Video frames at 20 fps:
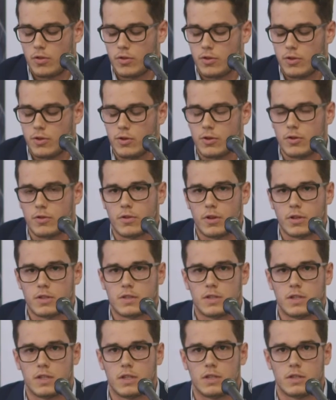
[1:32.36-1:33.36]
the
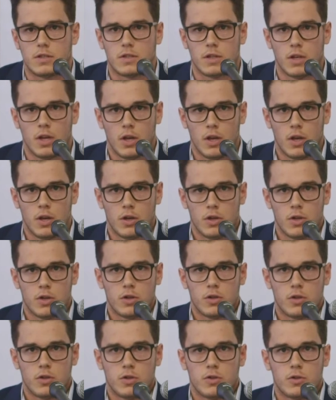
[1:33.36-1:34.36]
universities
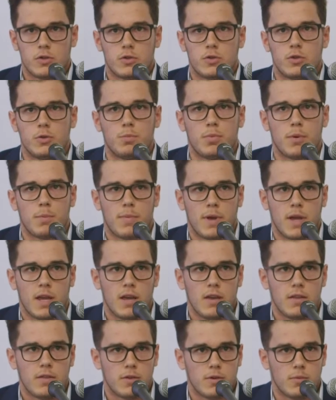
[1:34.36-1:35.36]
to
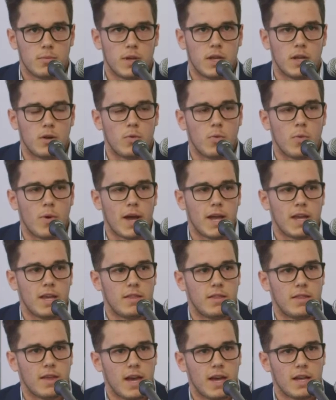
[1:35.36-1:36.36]
prepare them in a
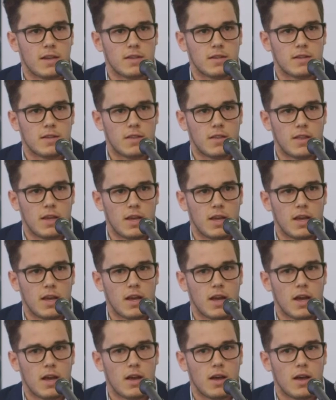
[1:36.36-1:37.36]
way that they're
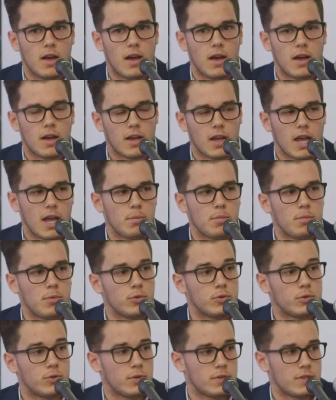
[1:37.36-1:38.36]

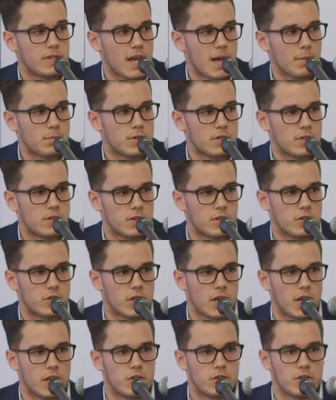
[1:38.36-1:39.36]
capable to adapt to the
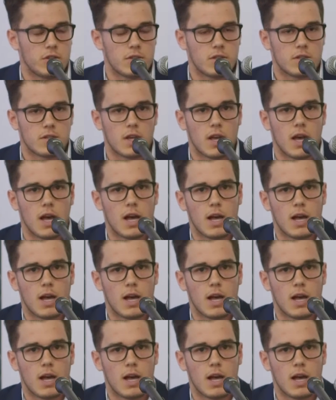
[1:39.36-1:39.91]
changes.